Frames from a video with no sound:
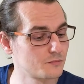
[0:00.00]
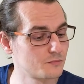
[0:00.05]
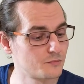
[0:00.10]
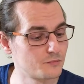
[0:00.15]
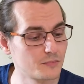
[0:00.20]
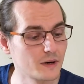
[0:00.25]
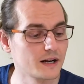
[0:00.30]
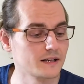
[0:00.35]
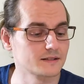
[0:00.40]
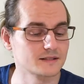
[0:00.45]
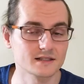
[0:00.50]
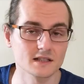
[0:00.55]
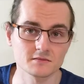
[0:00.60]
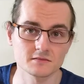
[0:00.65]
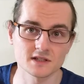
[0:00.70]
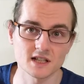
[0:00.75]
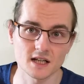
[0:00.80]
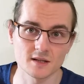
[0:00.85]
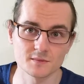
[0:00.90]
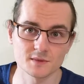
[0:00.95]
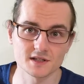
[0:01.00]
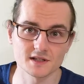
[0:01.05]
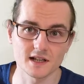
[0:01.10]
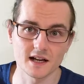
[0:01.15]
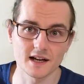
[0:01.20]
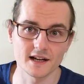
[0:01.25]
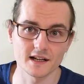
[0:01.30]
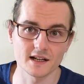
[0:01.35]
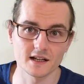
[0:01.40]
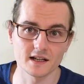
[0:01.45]
but sometimes
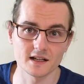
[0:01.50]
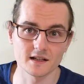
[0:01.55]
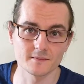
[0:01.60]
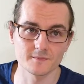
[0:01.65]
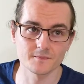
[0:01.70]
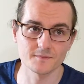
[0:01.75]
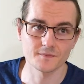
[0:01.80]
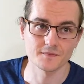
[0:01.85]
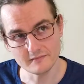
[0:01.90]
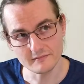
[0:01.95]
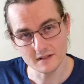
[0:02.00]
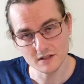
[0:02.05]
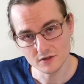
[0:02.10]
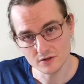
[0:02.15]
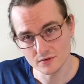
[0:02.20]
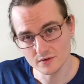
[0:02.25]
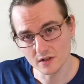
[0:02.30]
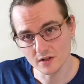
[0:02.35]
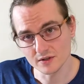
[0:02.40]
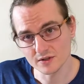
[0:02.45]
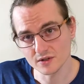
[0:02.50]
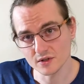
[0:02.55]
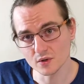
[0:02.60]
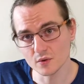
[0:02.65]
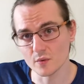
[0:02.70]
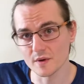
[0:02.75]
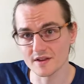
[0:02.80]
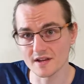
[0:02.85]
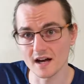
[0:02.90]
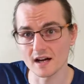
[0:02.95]
I shoot also
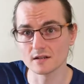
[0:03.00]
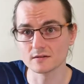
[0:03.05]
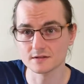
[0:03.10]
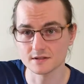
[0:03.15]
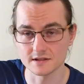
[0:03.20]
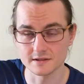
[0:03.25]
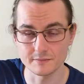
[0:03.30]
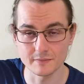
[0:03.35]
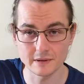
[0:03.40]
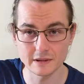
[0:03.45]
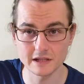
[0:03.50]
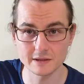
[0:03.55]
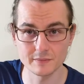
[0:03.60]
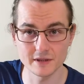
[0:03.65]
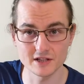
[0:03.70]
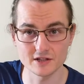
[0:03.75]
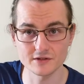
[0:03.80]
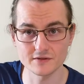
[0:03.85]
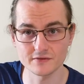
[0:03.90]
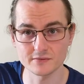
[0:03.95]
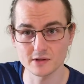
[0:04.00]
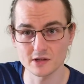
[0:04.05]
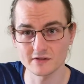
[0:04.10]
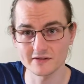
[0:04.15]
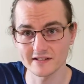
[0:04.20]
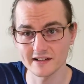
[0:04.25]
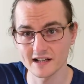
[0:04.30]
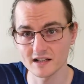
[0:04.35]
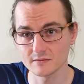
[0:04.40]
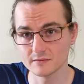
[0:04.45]
without the picture
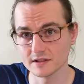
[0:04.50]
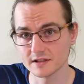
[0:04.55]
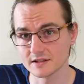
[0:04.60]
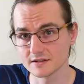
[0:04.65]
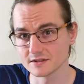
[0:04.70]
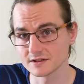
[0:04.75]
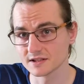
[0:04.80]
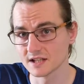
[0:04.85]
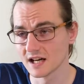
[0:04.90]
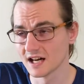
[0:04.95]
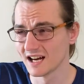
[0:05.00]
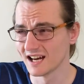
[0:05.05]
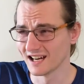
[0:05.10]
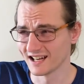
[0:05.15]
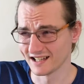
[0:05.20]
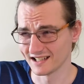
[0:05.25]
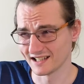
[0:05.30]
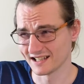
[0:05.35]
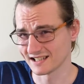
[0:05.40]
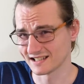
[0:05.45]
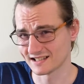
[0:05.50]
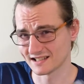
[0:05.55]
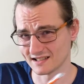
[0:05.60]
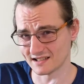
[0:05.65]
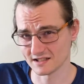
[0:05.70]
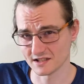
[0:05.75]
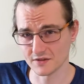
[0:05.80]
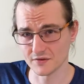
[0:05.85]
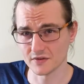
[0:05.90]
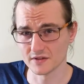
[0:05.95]
profile because it has
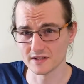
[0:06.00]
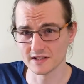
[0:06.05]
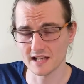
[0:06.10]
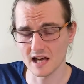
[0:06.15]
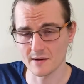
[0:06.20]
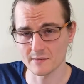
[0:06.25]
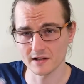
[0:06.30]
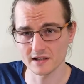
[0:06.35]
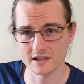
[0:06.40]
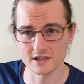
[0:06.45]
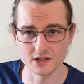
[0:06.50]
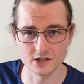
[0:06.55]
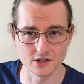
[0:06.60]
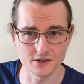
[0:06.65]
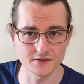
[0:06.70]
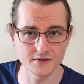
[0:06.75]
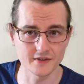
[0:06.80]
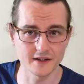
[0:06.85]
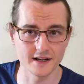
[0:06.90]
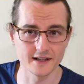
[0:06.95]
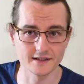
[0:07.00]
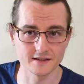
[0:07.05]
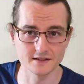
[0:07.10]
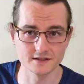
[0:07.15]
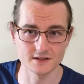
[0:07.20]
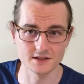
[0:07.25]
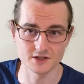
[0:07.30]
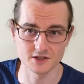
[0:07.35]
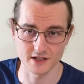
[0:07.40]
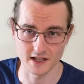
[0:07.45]
different gamma curve and
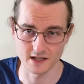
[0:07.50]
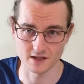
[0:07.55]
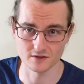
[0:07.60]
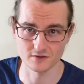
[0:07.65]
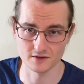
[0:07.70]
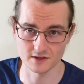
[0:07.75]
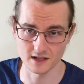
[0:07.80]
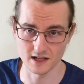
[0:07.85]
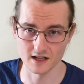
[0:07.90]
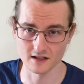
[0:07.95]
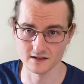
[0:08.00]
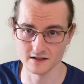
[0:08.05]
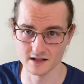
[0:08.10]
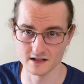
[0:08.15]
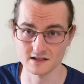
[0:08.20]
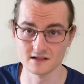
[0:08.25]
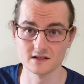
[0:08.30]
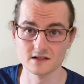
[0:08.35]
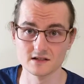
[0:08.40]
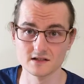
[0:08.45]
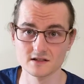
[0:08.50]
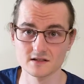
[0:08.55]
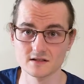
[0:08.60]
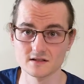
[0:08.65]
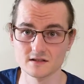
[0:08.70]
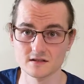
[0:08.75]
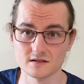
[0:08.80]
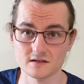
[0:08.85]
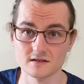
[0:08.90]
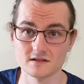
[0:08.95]
the shadows aren't that
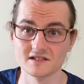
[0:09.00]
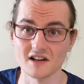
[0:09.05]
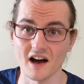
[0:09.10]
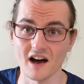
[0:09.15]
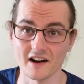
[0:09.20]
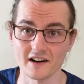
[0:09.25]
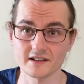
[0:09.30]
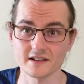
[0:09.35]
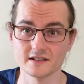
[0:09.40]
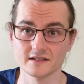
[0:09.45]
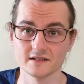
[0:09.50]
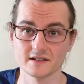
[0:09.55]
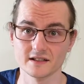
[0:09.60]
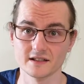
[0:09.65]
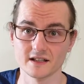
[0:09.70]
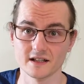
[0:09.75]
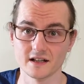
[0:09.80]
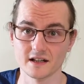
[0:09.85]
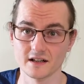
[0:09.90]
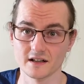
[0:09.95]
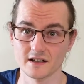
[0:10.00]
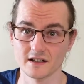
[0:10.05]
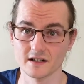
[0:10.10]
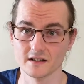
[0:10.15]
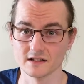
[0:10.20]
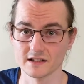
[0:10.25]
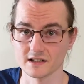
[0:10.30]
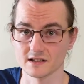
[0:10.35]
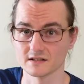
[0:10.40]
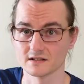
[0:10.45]
dark, they are
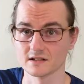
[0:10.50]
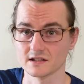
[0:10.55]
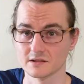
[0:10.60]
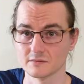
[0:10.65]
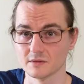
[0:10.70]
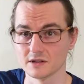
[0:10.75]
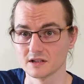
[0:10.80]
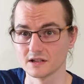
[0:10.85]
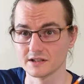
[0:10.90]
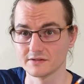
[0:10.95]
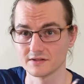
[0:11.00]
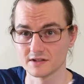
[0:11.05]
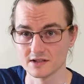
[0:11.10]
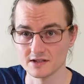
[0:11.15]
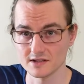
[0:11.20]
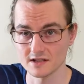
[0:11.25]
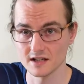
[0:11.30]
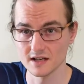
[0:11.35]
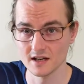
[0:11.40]
like a little bit lifted.